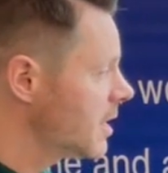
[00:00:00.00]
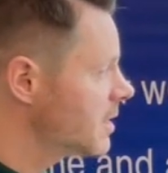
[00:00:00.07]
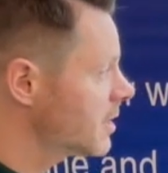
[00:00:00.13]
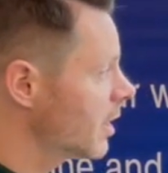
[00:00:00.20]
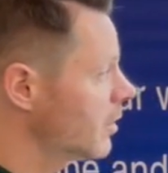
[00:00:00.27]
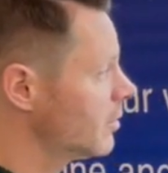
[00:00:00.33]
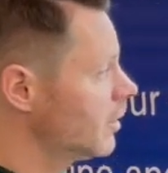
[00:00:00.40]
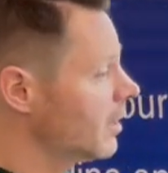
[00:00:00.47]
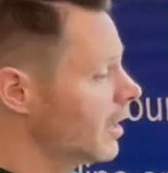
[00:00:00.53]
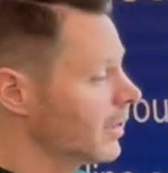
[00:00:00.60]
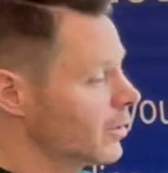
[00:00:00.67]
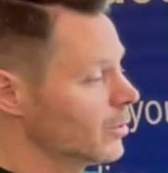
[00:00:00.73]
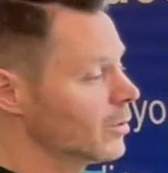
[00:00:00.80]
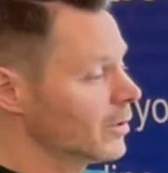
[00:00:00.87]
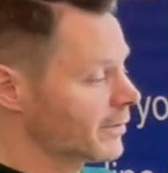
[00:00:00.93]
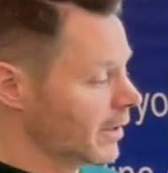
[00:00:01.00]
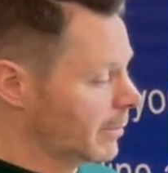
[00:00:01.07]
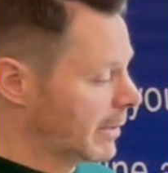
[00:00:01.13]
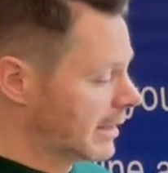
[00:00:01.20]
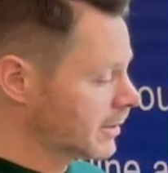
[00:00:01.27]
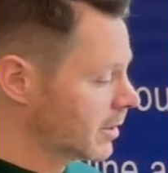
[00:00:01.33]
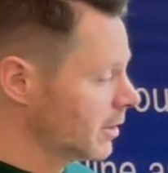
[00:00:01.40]
So like all of
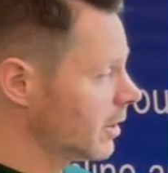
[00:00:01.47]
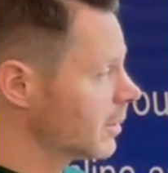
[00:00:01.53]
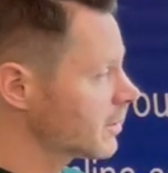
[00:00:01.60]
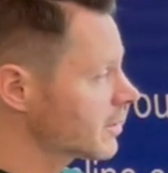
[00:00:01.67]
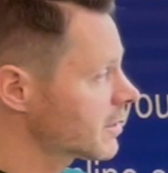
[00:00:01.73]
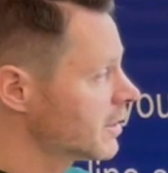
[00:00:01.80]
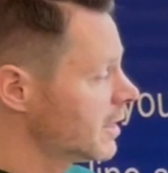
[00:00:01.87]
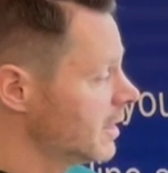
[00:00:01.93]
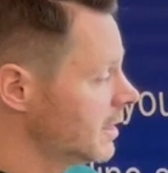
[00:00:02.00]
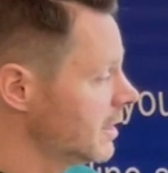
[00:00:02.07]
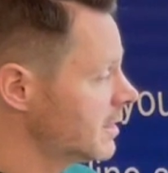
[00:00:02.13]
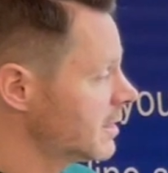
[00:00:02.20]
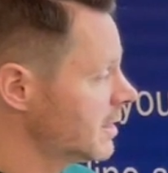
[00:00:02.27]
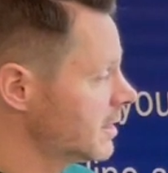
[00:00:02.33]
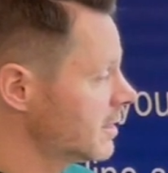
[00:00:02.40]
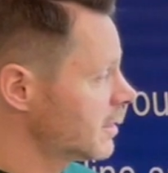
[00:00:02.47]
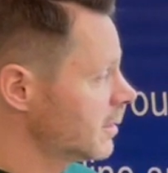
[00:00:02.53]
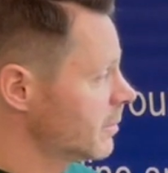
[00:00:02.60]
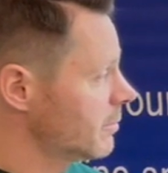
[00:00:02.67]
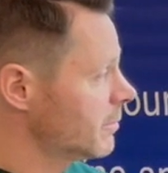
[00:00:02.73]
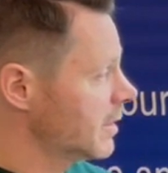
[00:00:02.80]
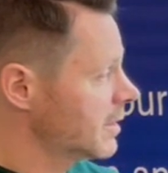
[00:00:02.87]
our Mascots, this
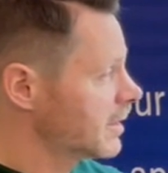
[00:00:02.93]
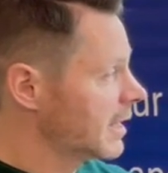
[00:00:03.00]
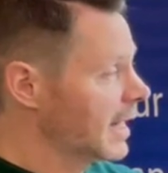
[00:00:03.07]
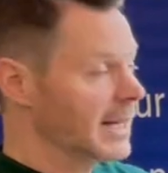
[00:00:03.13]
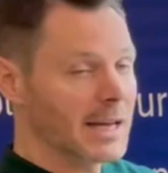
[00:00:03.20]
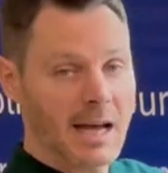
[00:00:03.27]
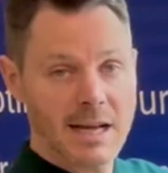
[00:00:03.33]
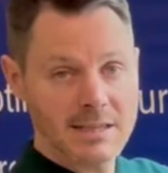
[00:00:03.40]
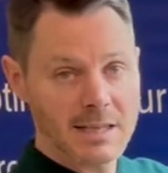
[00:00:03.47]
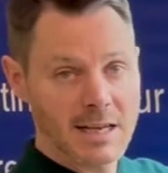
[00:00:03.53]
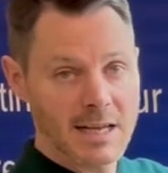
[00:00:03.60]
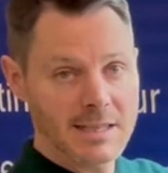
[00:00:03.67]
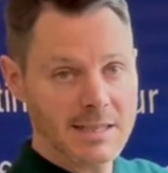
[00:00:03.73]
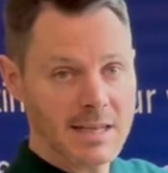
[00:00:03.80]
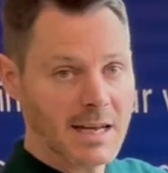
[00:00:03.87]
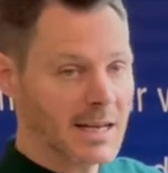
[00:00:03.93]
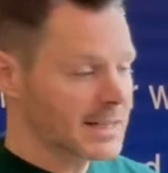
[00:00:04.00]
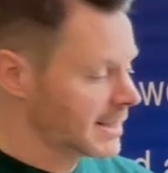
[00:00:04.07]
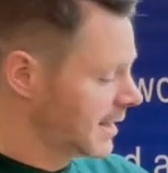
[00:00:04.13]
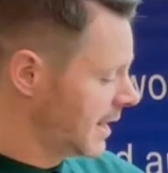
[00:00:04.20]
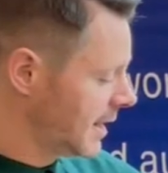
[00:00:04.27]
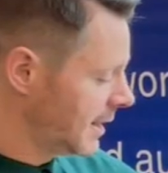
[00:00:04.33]
system has a laser
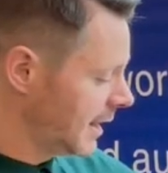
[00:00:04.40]
head.